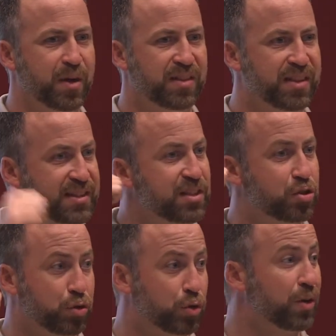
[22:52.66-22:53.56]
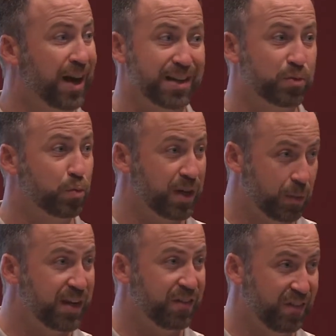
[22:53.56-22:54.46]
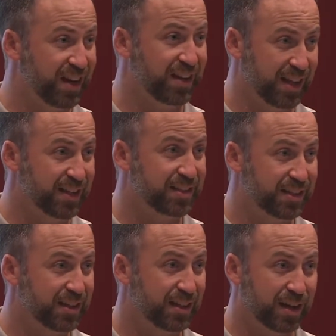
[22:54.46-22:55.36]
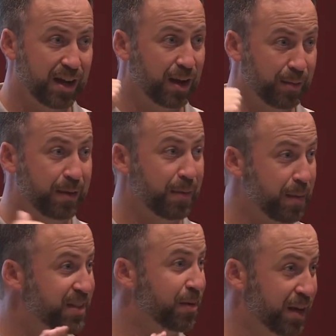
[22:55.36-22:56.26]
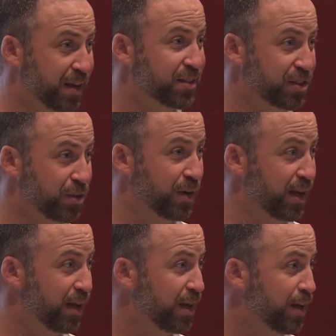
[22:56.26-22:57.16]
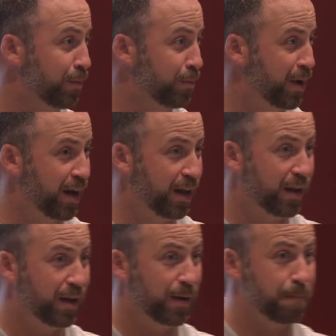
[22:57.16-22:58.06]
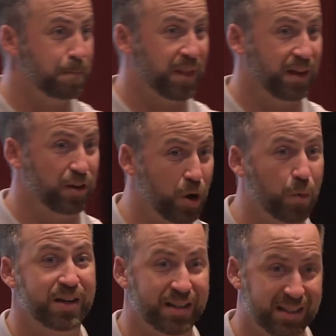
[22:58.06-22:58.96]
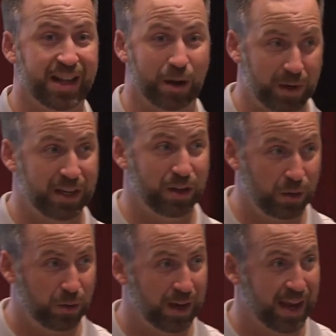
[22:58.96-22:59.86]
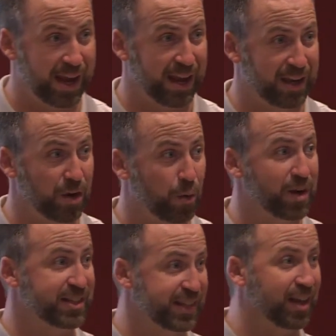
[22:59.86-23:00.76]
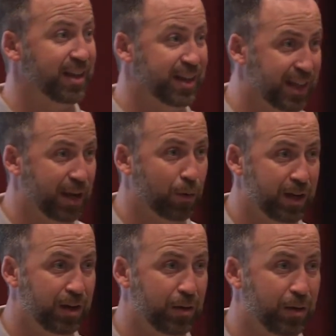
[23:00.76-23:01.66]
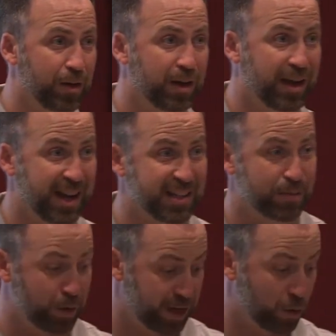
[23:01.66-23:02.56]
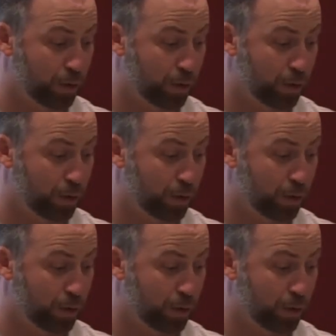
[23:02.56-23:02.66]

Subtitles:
But this is true, guys. We invented this. I mean, maybe somebody else is doing it, but no one does it like we do, and no one is scaling it like we do. And it's a pretty